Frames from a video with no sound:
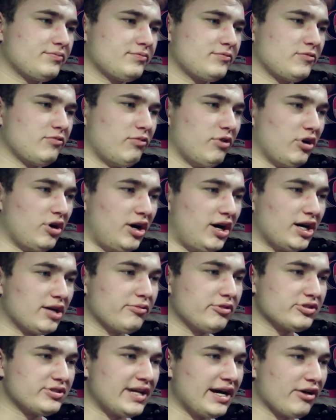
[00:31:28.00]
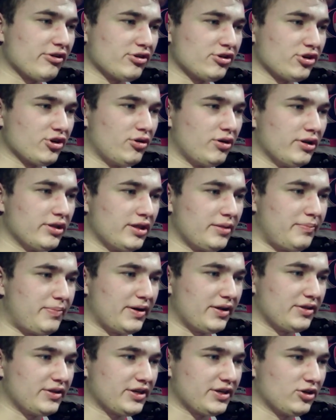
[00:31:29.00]
Well, Ottawa's now going to go on the
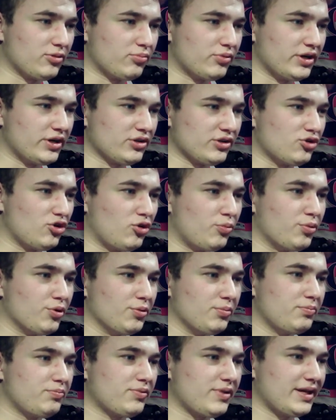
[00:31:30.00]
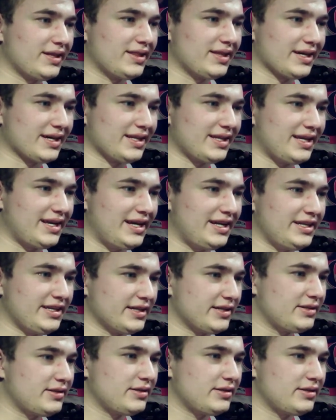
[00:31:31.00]
penalty kill. Braden Colburn played like an idiot.